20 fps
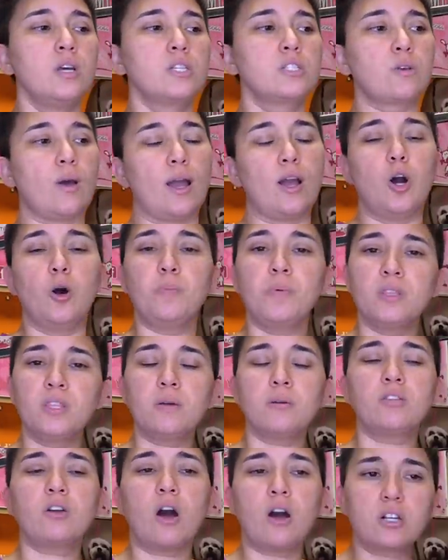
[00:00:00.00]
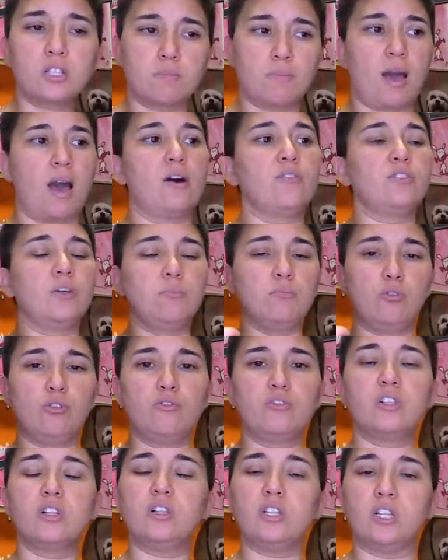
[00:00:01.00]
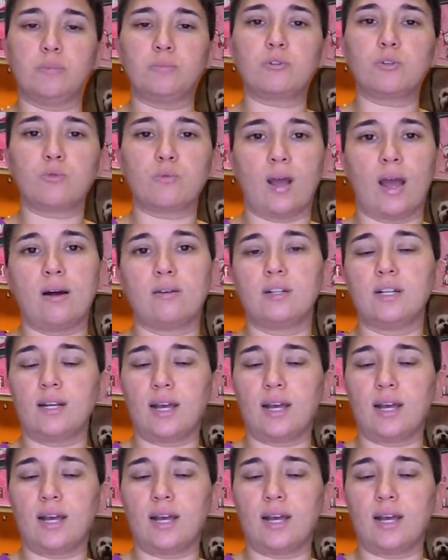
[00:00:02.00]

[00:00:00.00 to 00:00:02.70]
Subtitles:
So I opened the dog's mouth and moved the lips around.